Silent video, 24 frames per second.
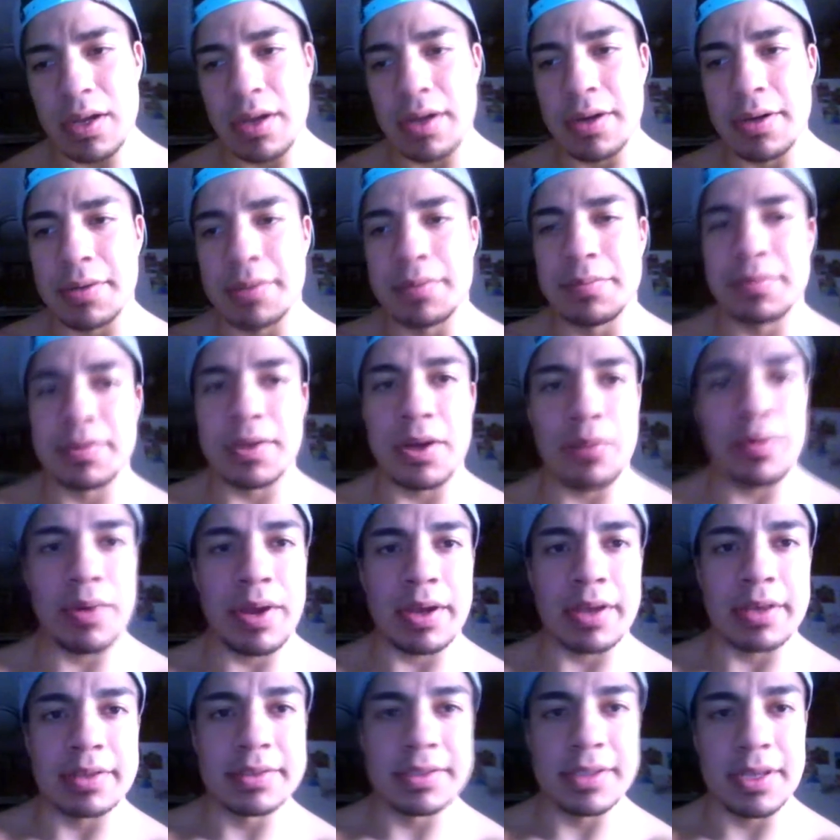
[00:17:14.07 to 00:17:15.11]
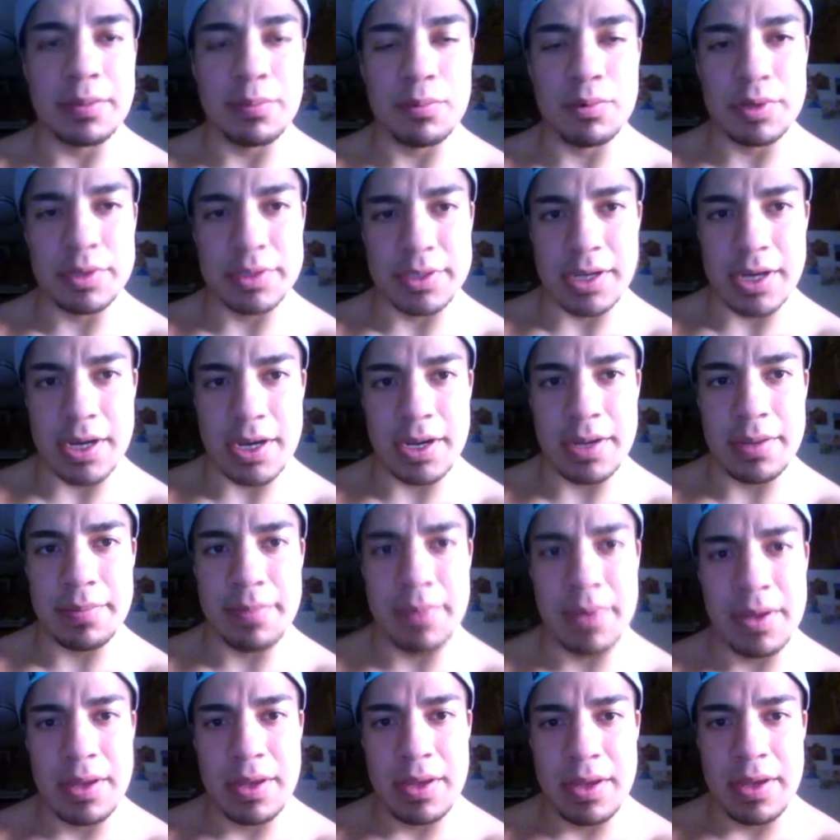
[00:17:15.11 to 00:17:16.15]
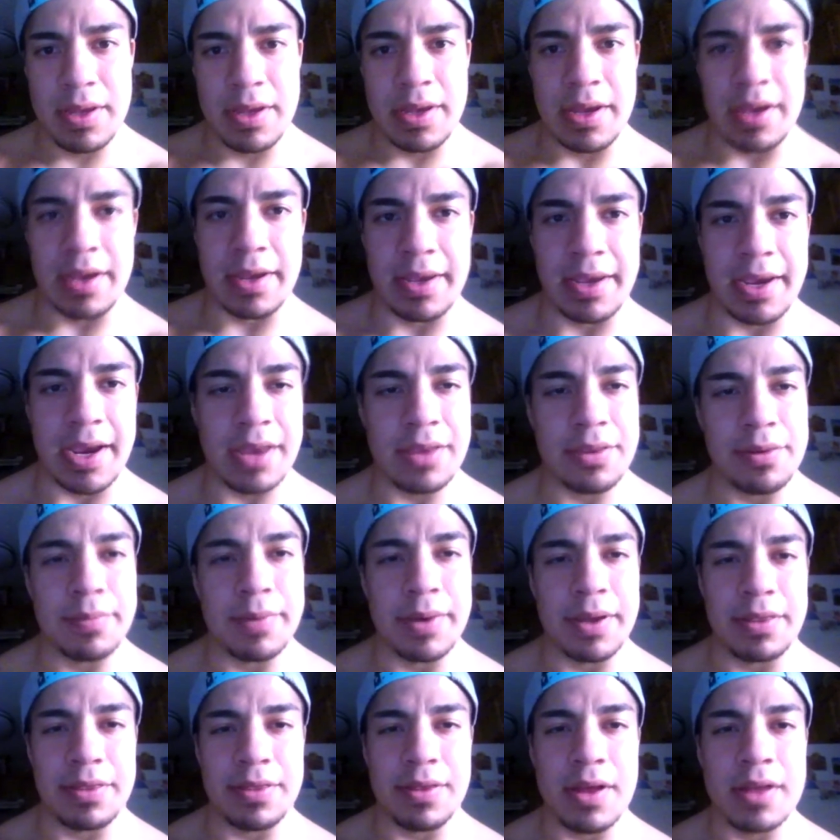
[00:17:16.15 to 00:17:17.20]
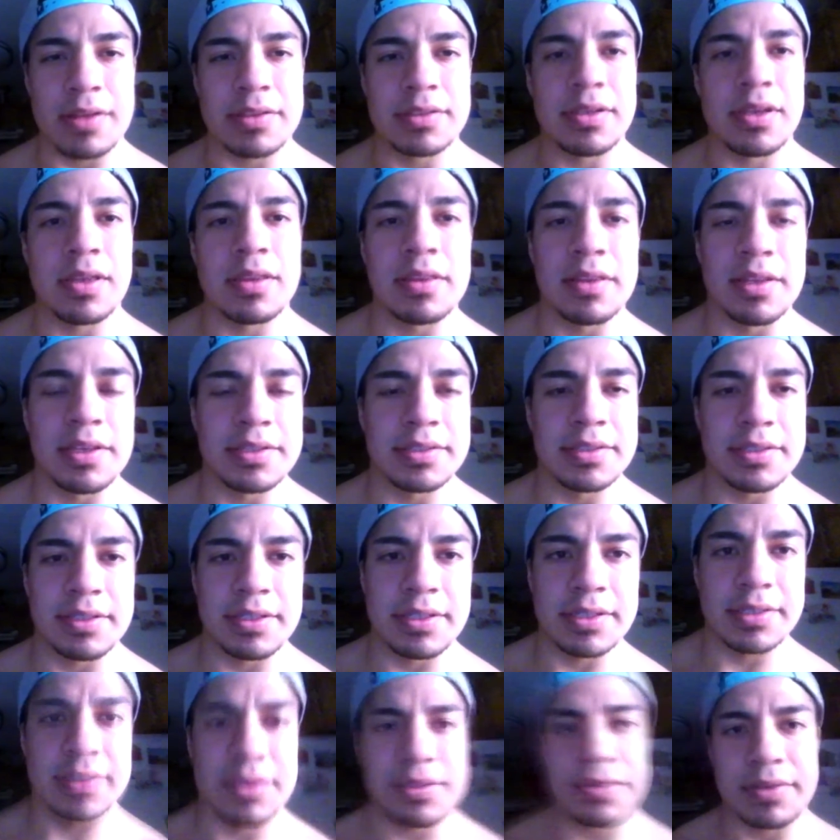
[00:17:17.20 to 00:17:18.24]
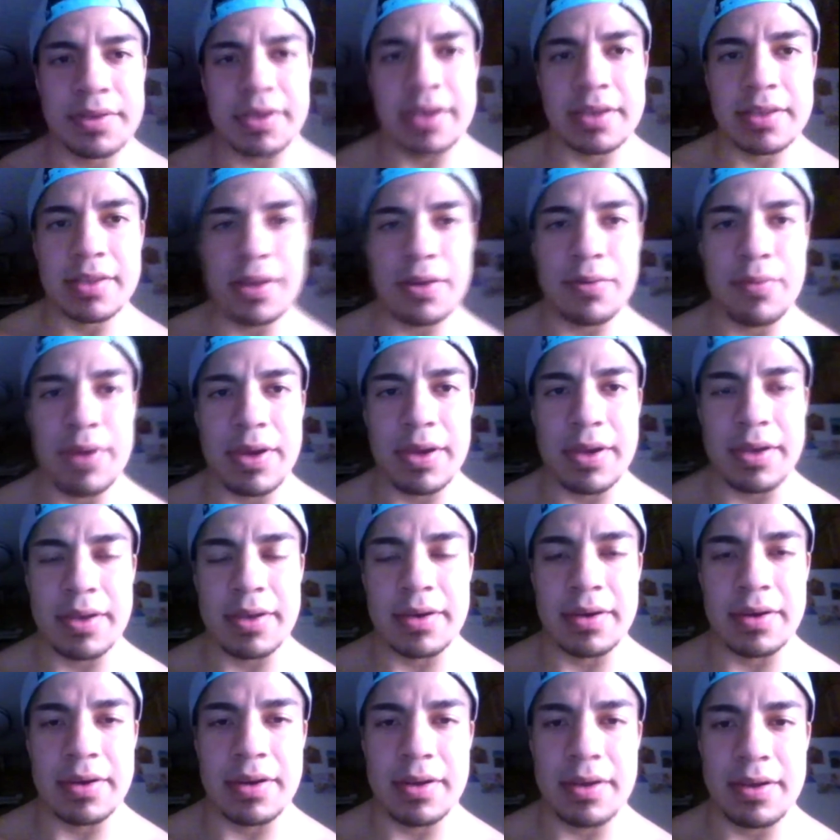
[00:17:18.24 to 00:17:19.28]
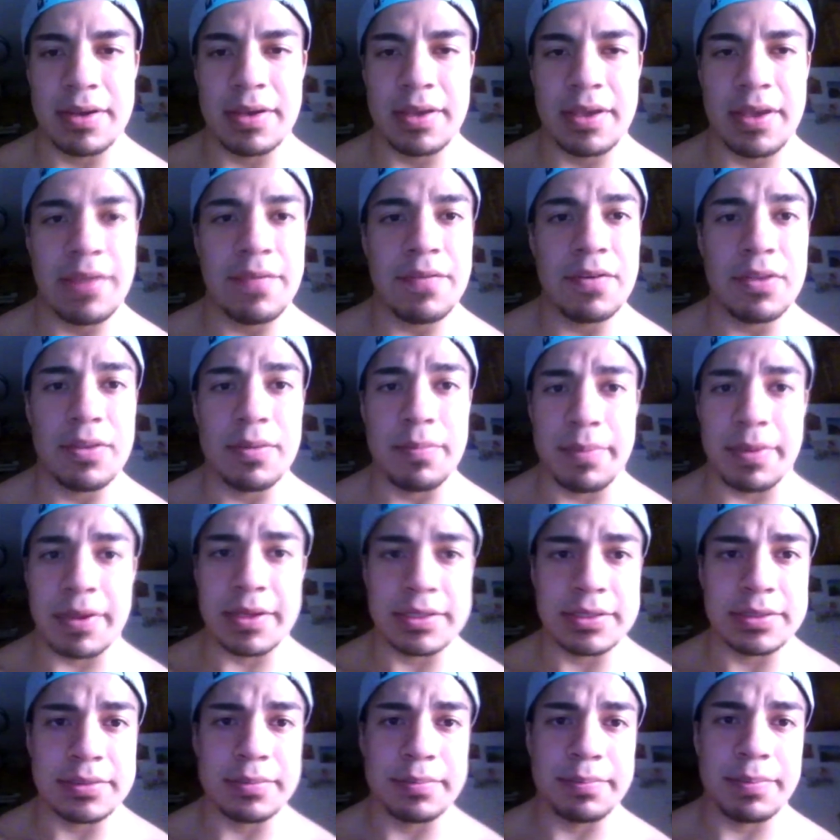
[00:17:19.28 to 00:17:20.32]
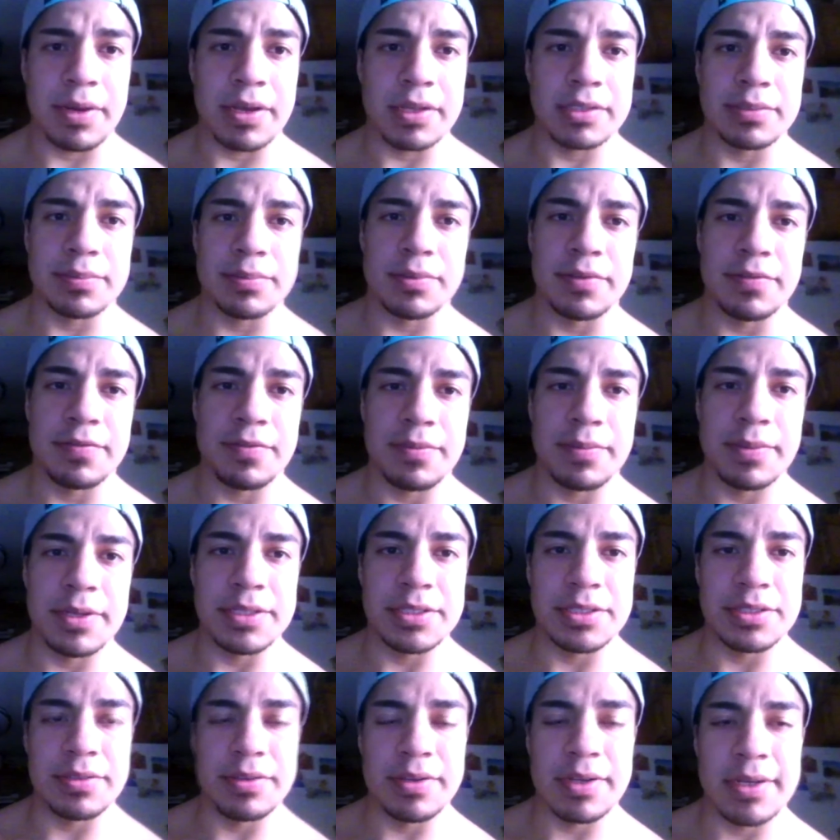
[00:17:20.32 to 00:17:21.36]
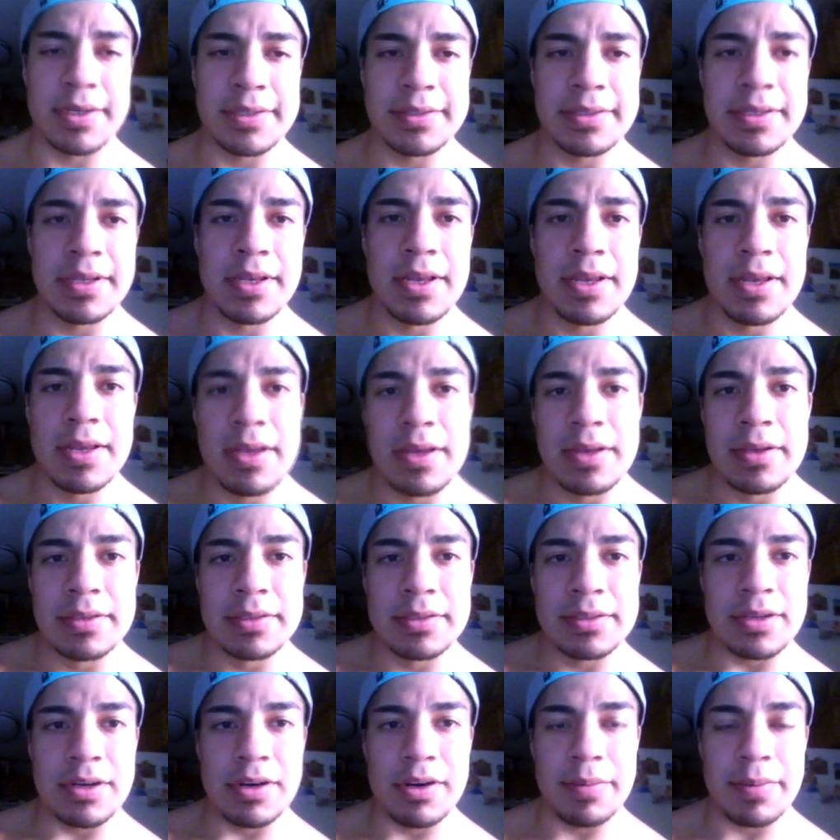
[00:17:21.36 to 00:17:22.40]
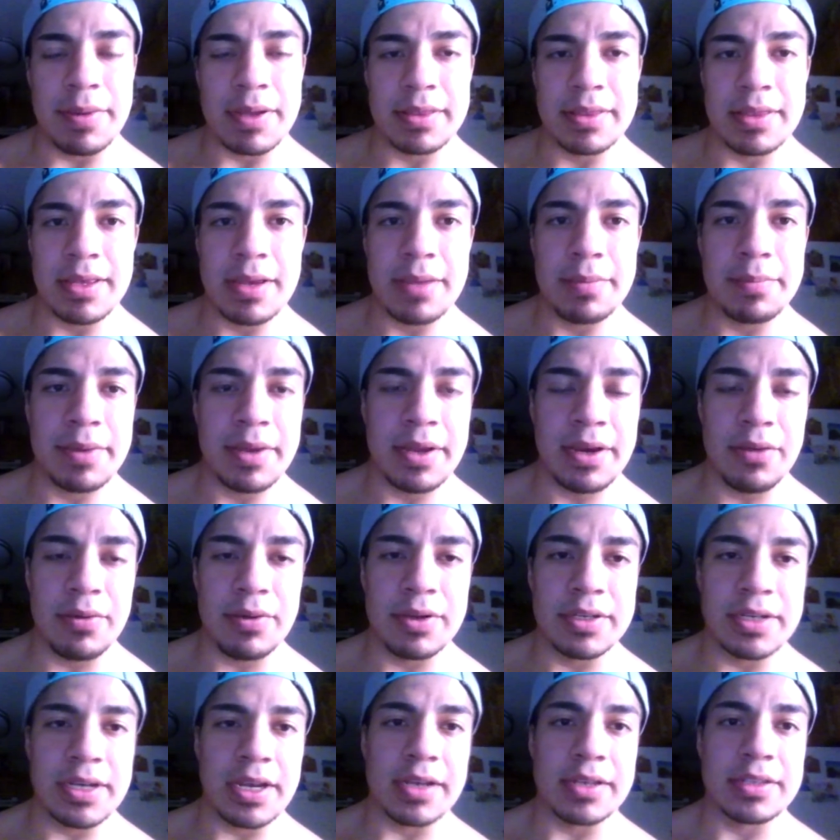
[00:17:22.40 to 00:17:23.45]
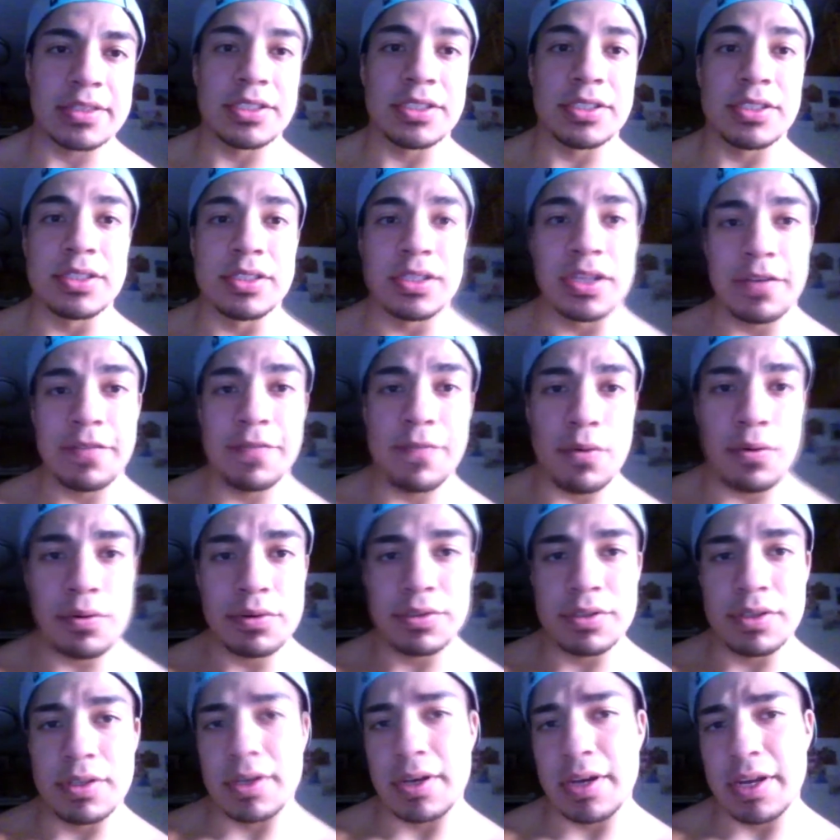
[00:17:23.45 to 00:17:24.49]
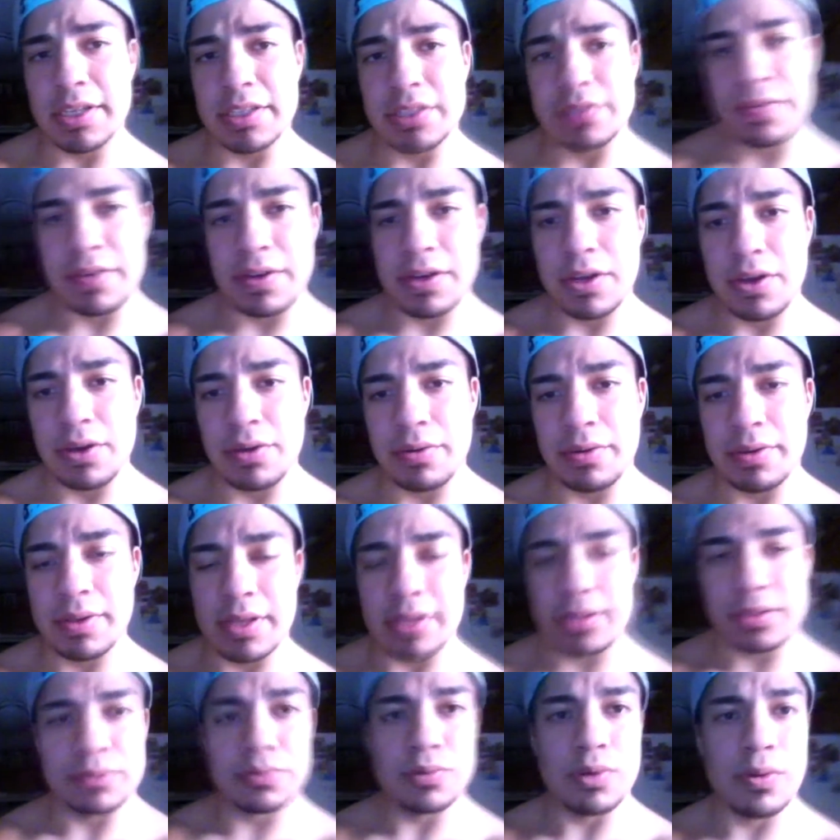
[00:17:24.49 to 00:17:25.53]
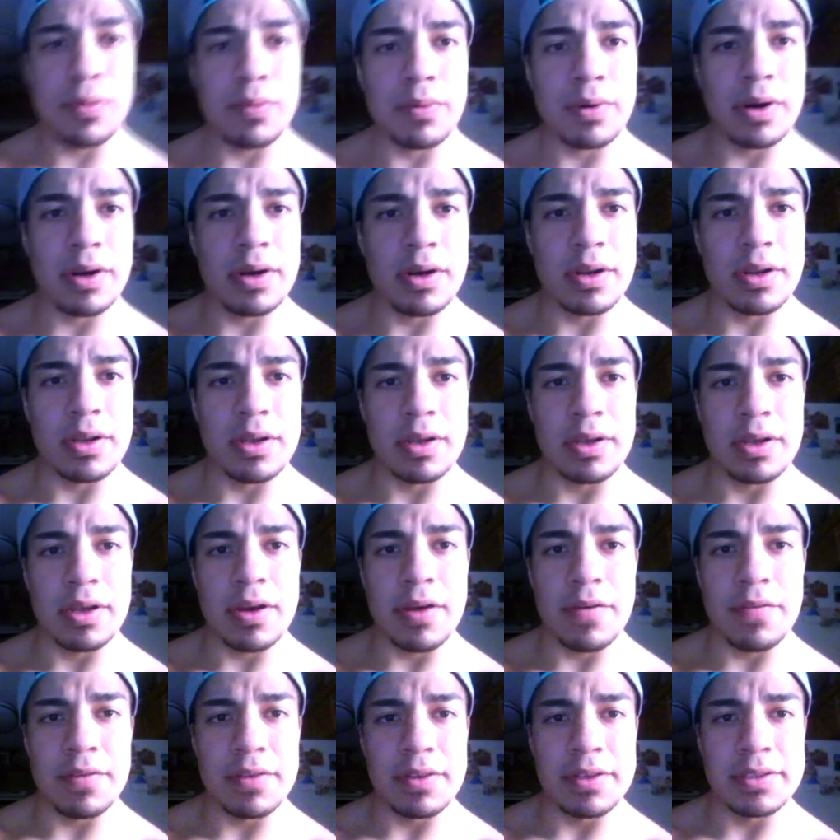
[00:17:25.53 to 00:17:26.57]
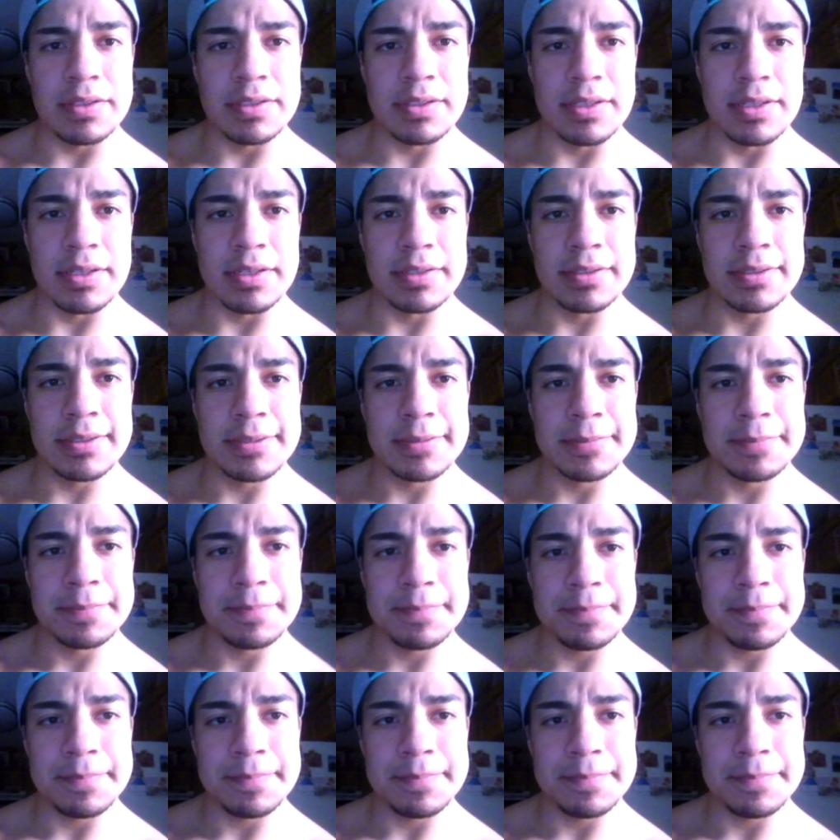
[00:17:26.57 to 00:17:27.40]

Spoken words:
That way I can take more time and gather my thoughts on these things, okay? That way I can give you the best possible information, you guys. Sorry about that, but anyway, yeah, just look forward to the next video, and that's where we're gonna cover these things.